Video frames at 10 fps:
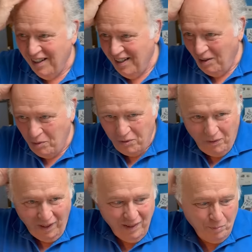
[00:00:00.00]
I'm gonna
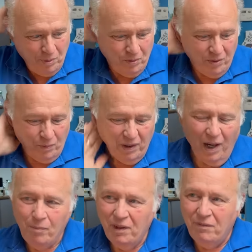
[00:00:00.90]
find their booths. I wonder
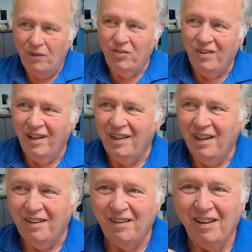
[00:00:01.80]
how many votes did I get.
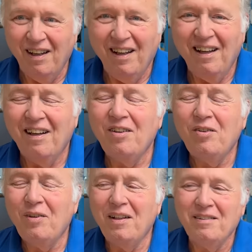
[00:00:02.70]
Grab them by the lapel and be so
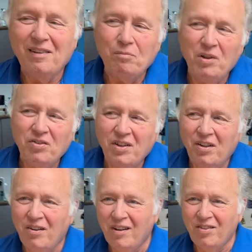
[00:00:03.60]
like, "What's going I'm on?" I'm just here?
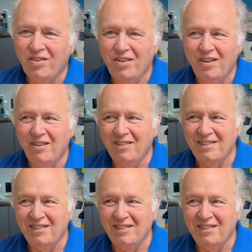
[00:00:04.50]
curious. You know,